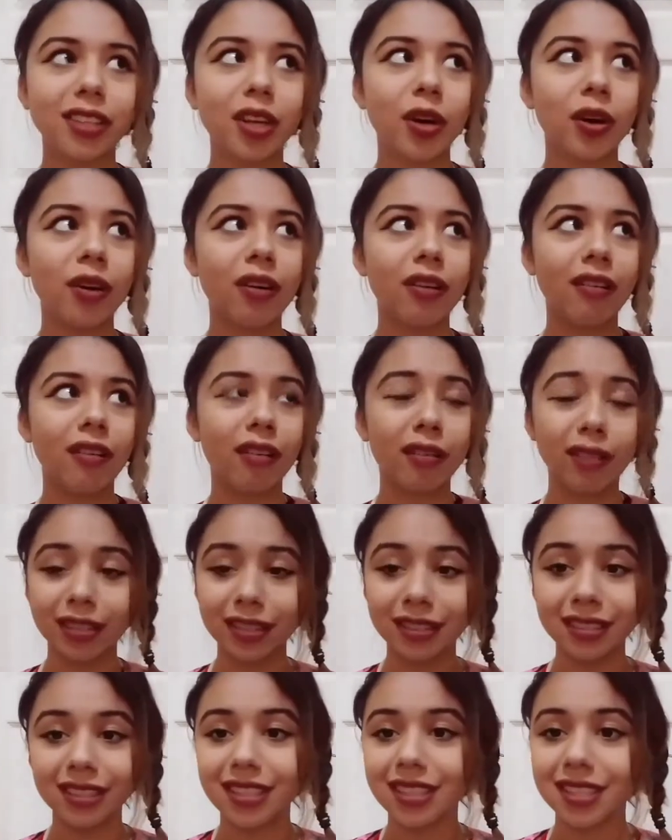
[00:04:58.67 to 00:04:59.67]
So
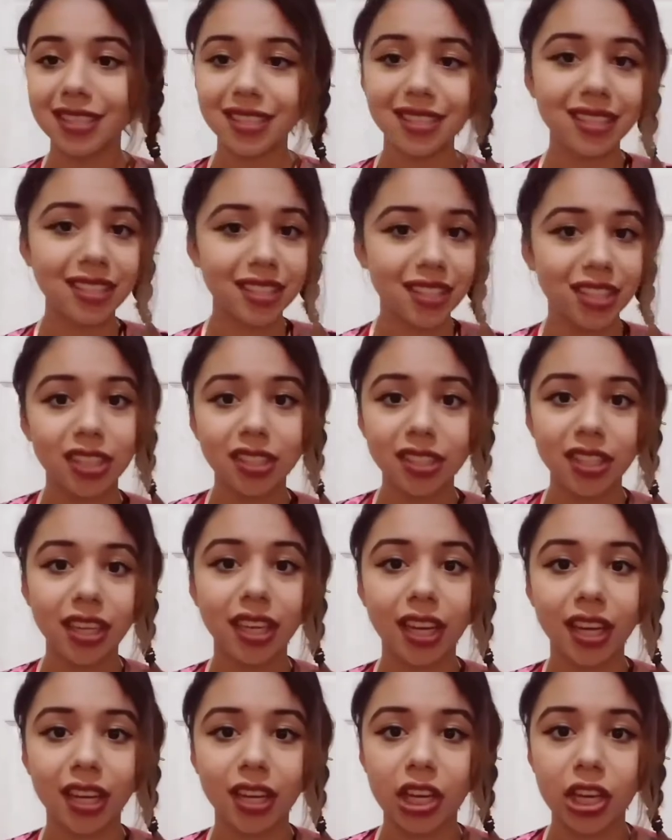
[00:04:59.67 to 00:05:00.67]
honestly, this is just
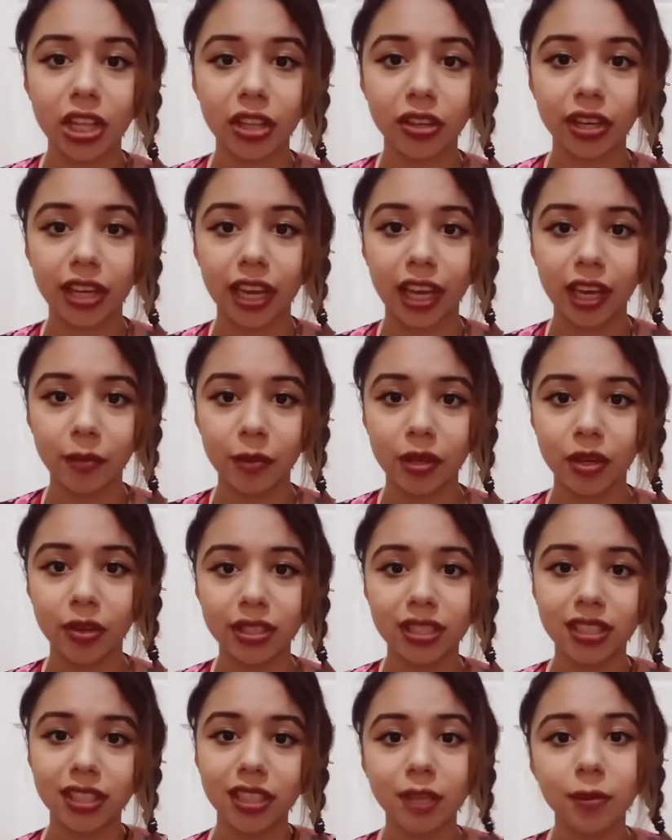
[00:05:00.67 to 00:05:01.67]
like any other game. You
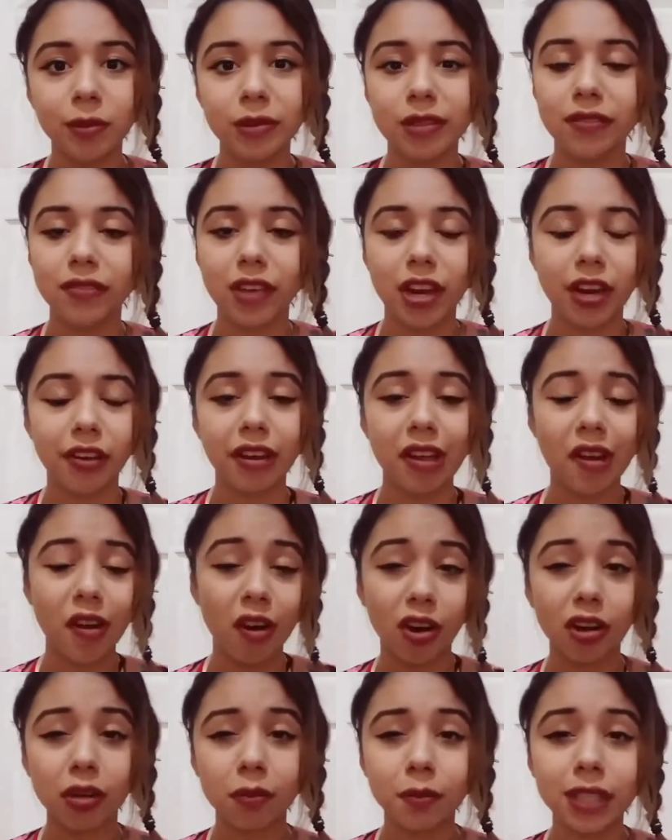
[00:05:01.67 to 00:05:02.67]
know, it seems very
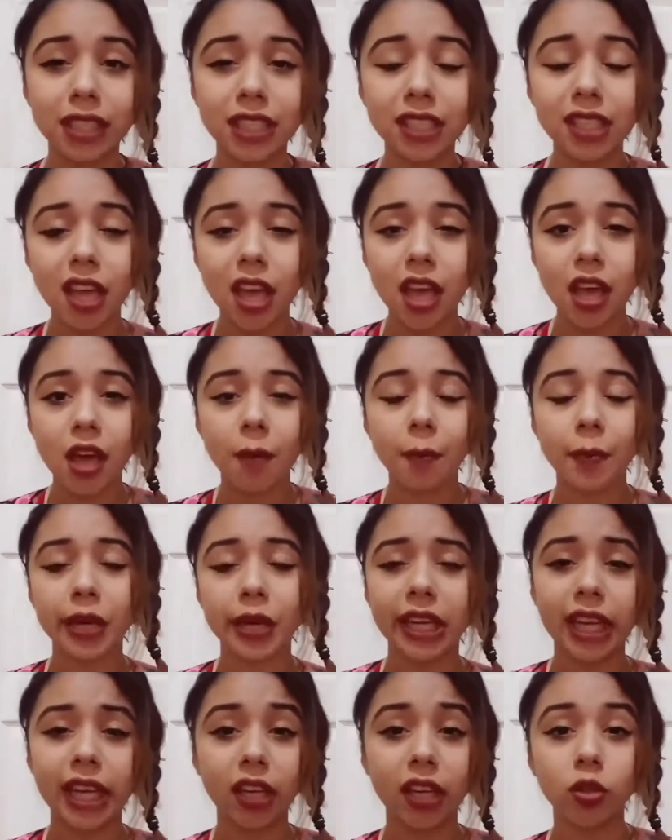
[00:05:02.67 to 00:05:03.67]
harmless,
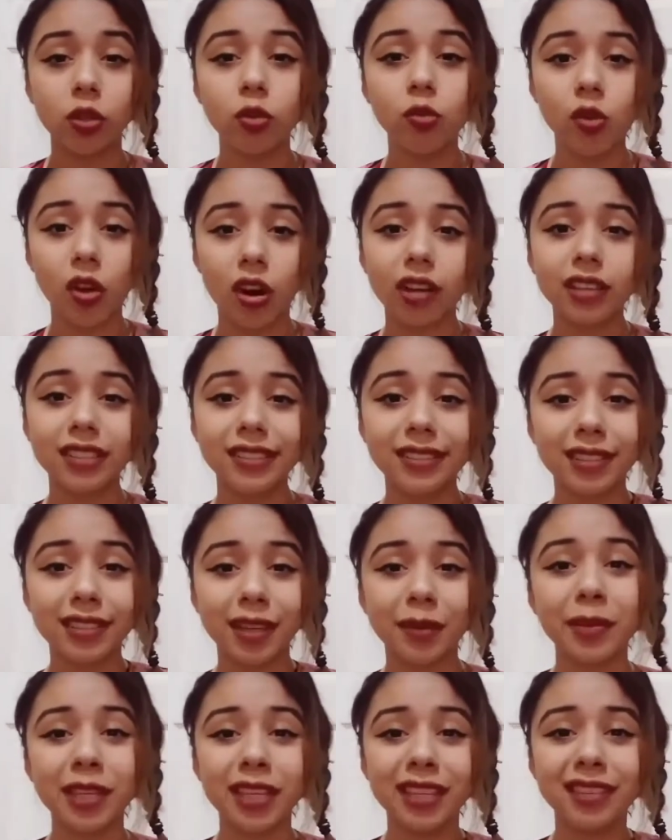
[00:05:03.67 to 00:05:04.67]
But again, you are
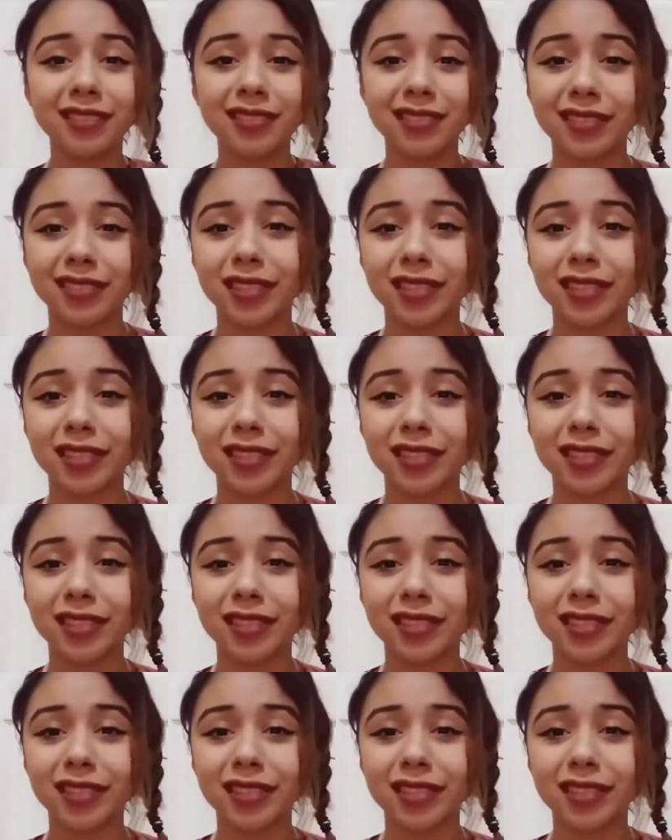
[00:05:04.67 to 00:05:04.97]
summoning